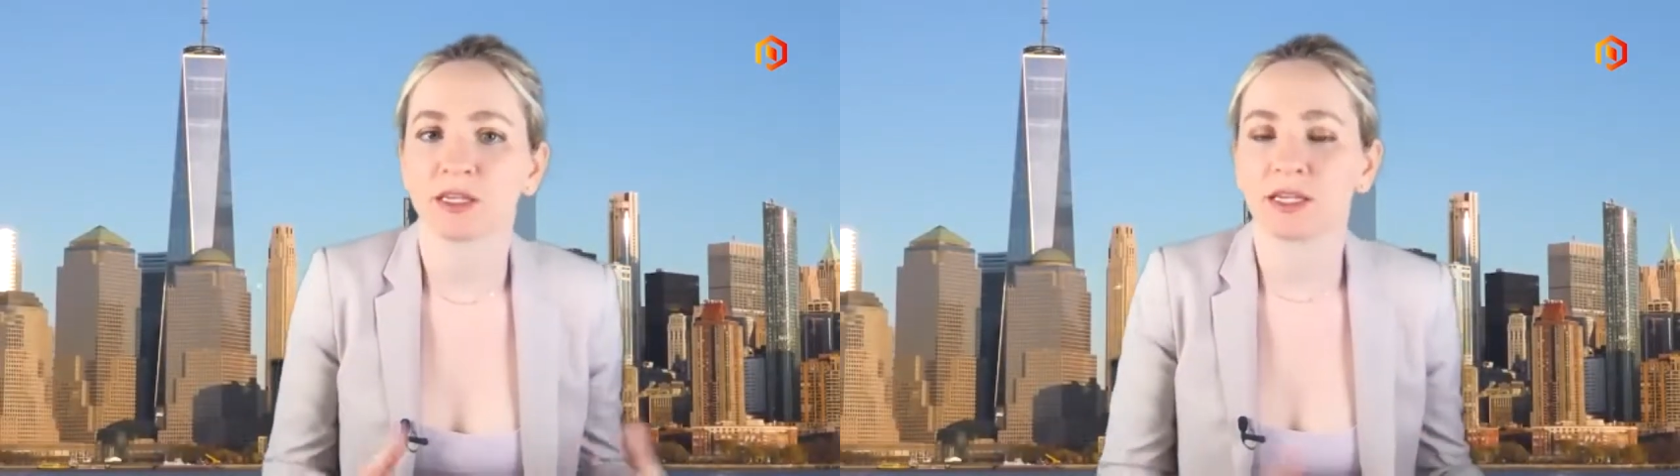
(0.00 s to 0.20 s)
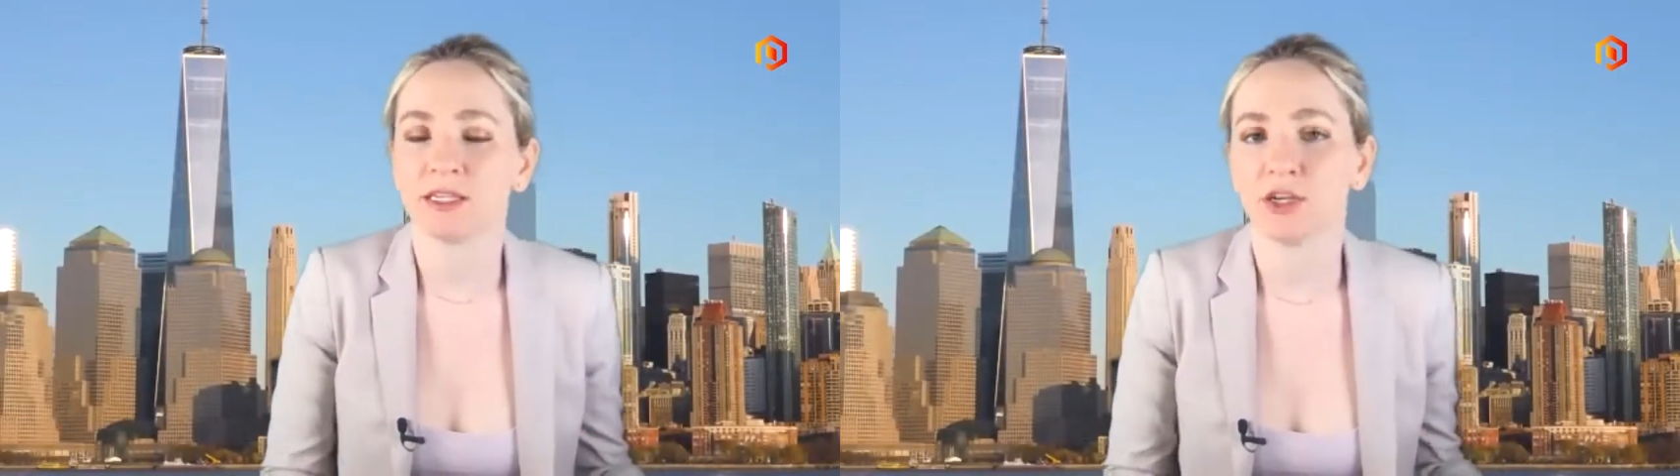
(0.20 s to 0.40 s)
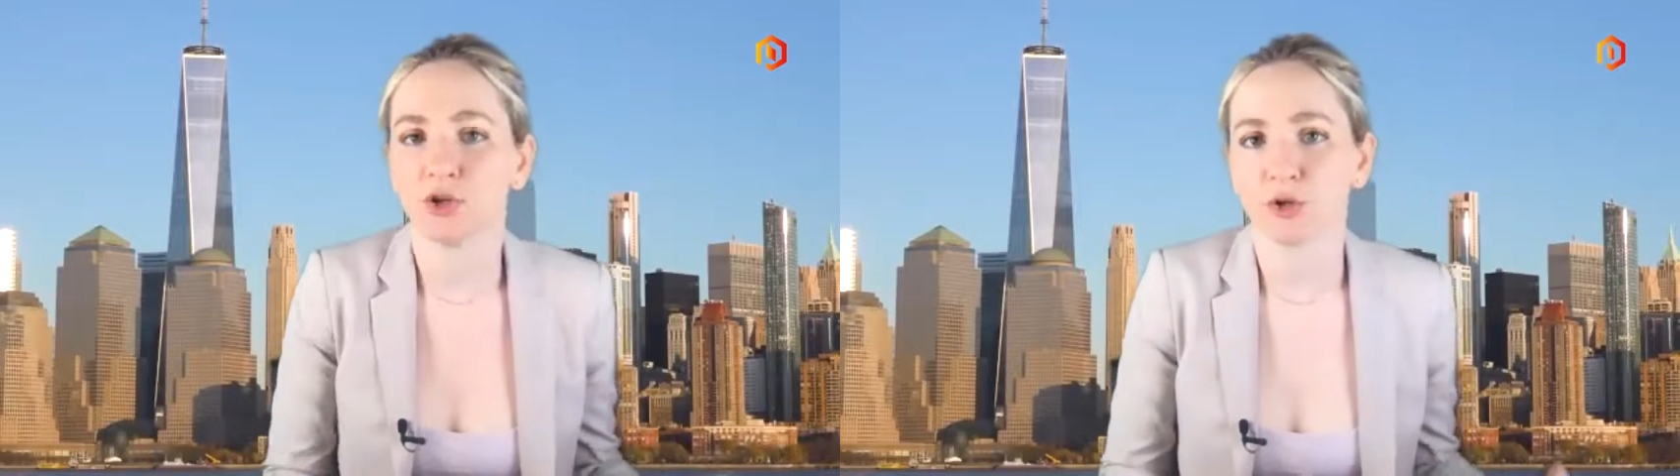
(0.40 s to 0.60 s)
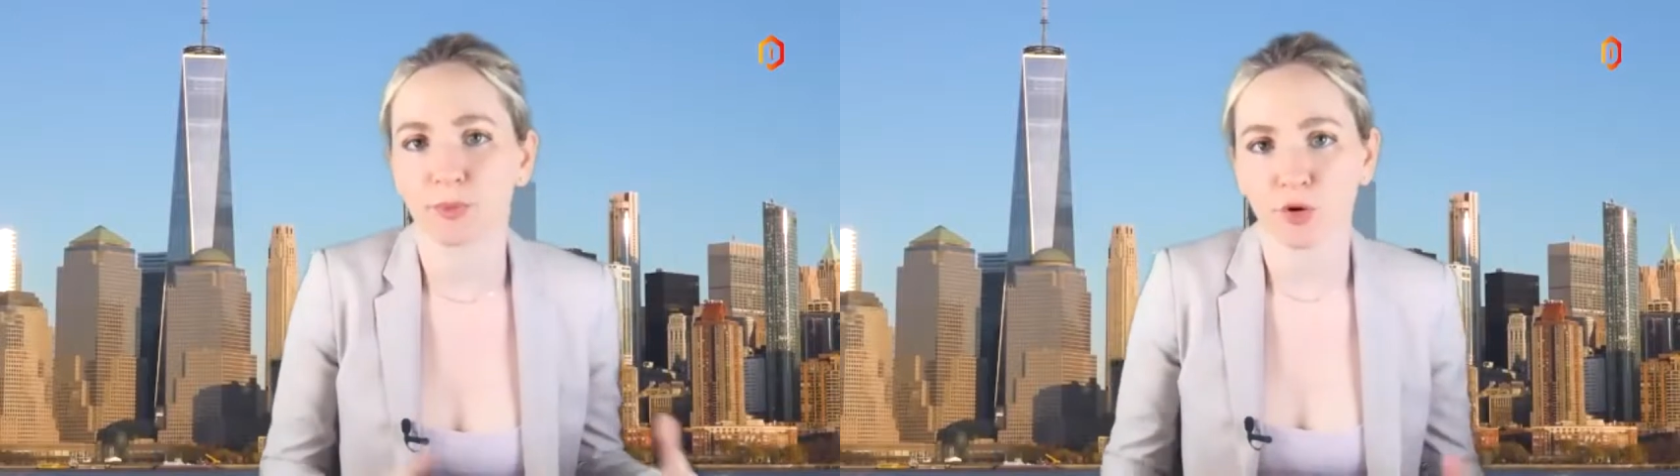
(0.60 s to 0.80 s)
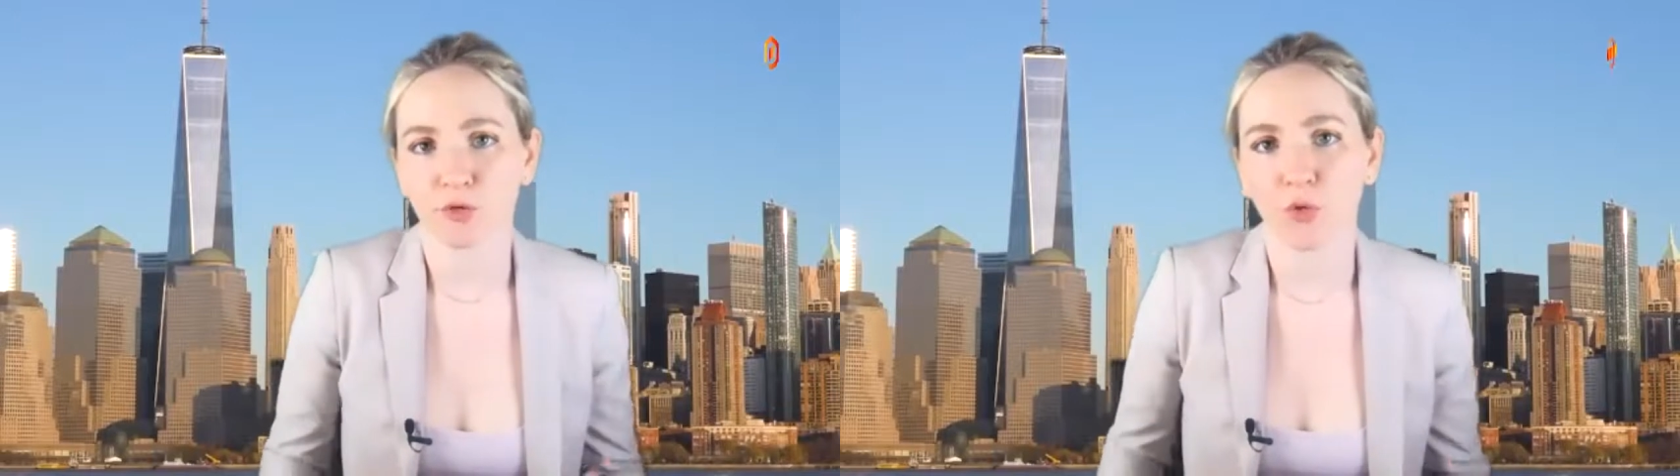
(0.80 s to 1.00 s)
continue to
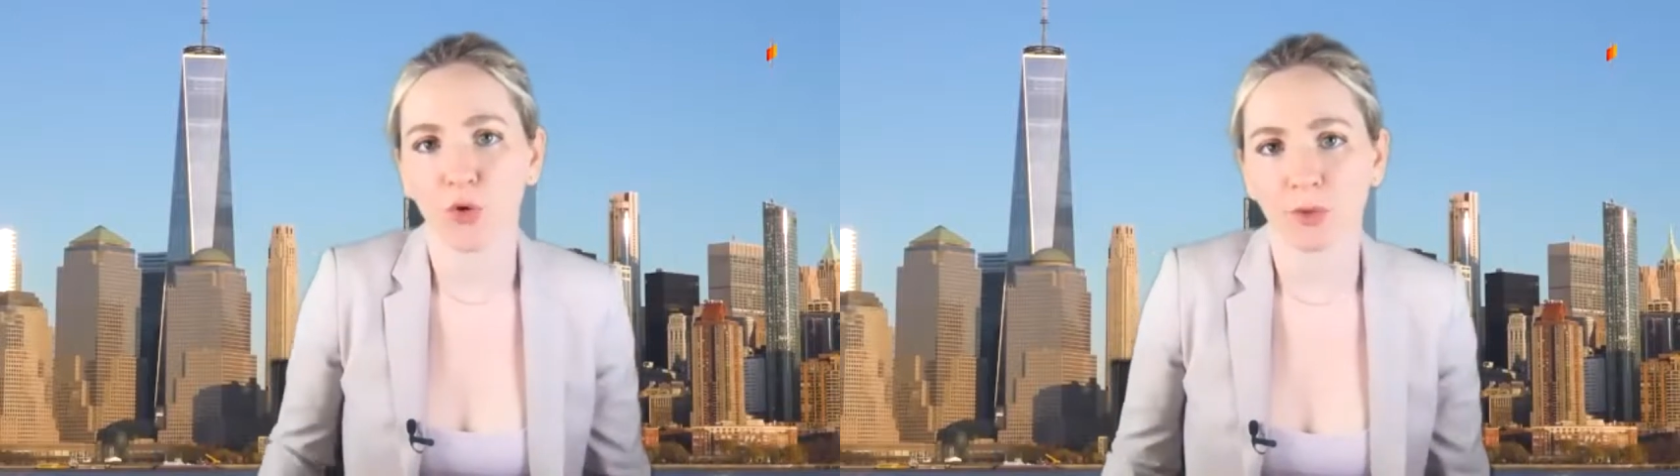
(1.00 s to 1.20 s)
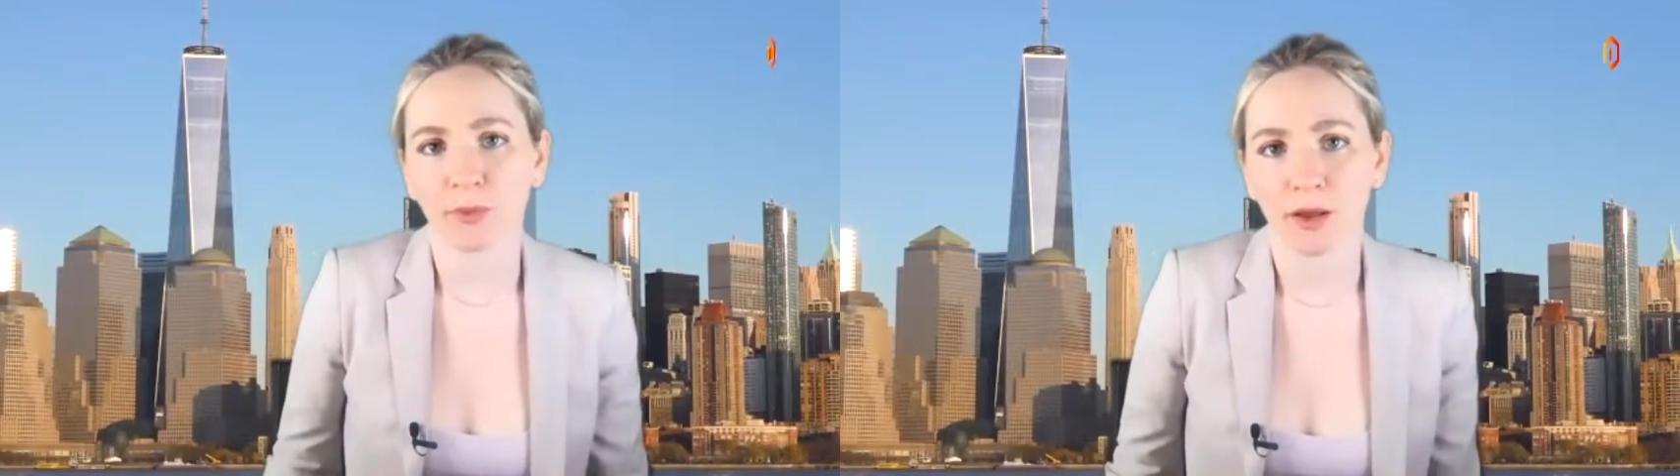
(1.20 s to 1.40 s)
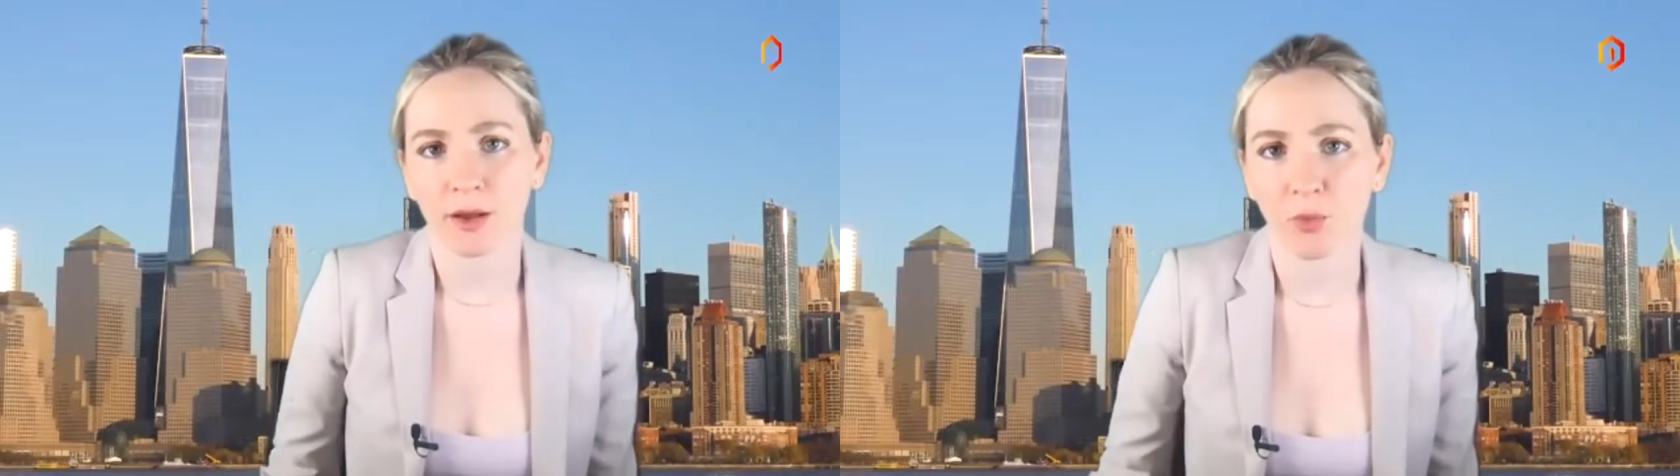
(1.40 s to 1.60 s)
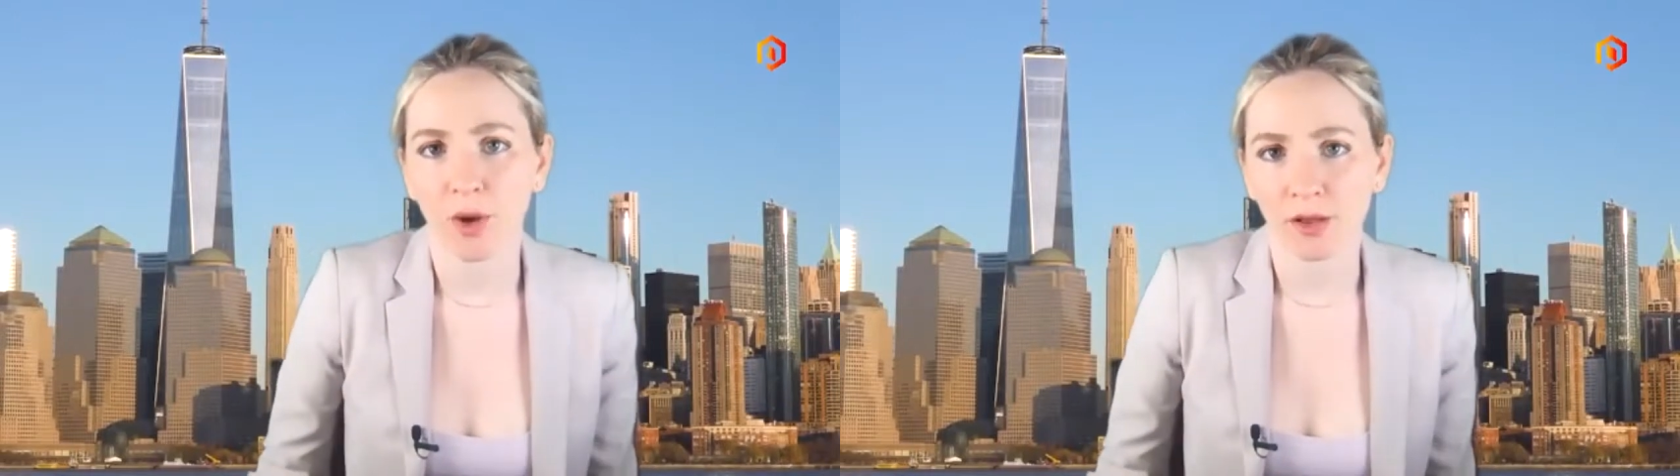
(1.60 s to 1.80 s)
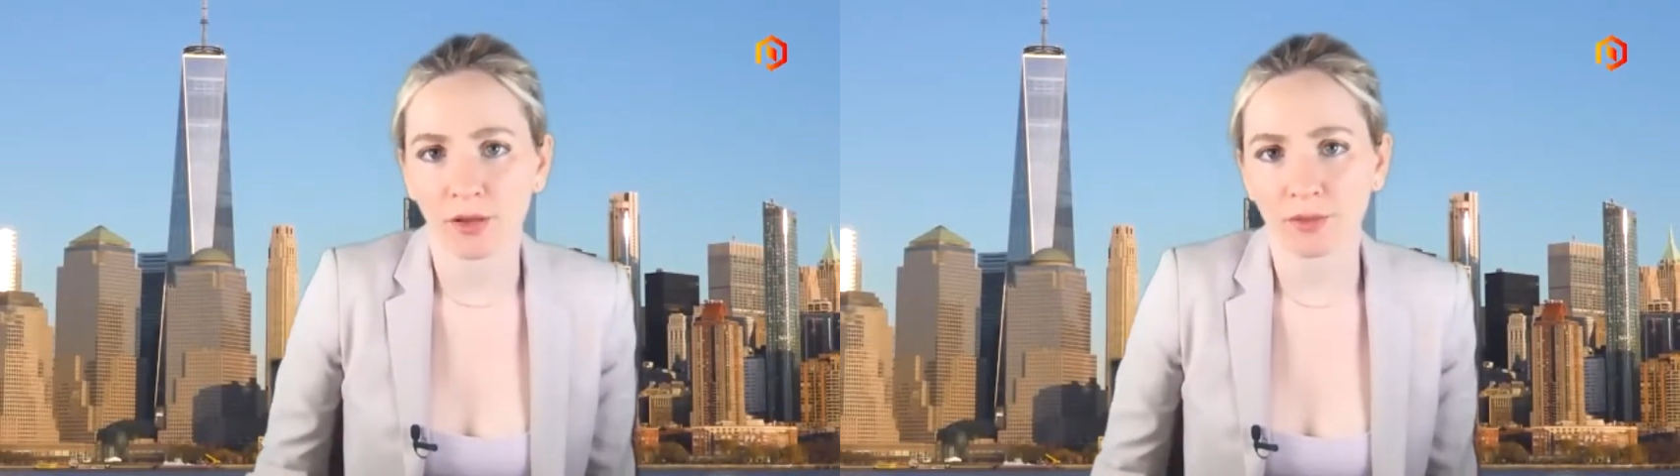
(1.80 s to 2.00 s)
perform
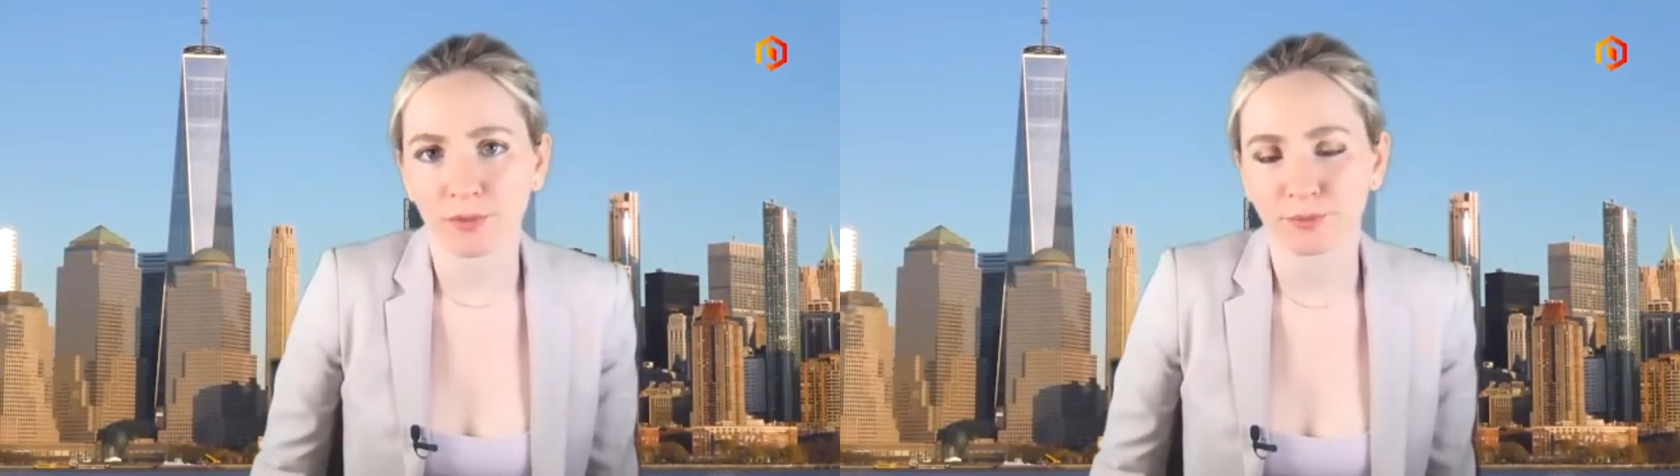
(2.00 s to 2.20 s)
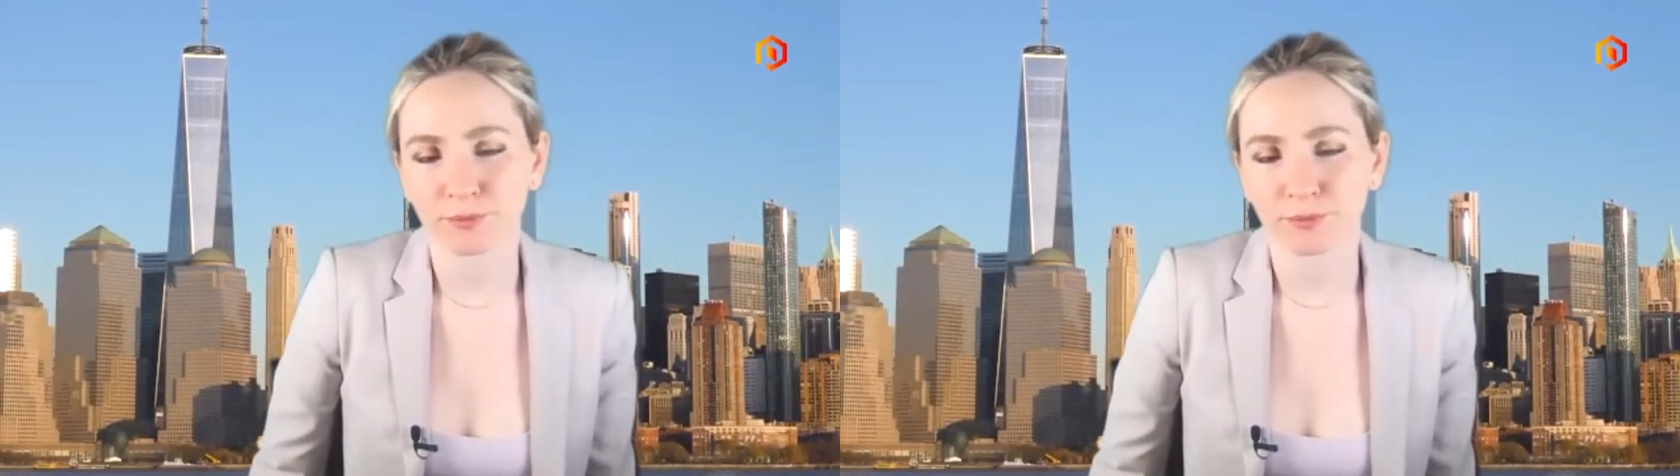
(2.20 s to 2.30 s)
well?